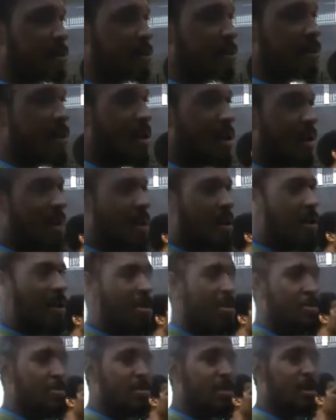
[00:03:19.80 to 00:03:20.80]
a virgin,
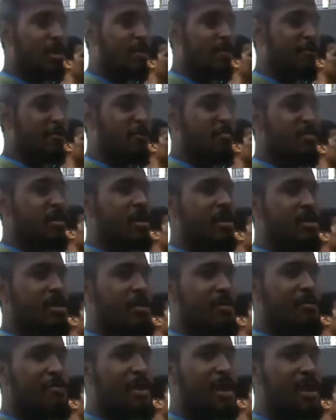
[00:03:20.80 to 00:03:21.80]
and you took her for
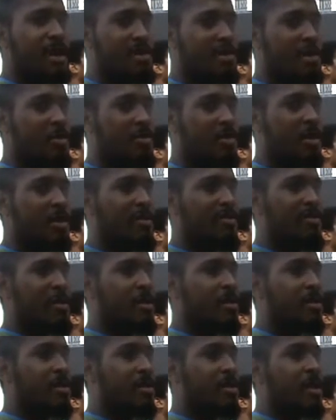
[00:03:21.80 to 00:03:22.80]
marriage and you find out she
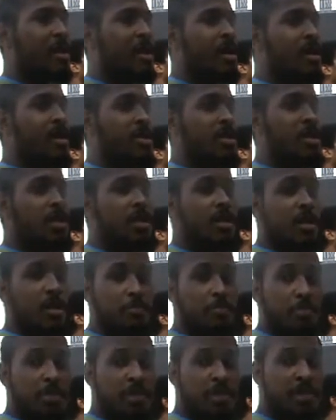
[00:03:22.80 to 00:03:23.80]
wasn't a virgin,
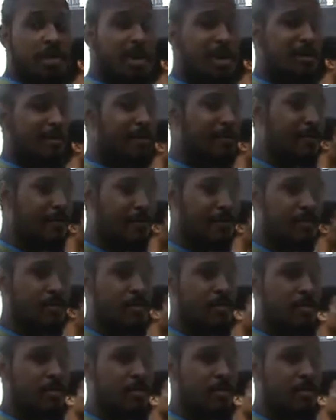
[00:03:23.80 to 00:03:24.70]
she could get put to death.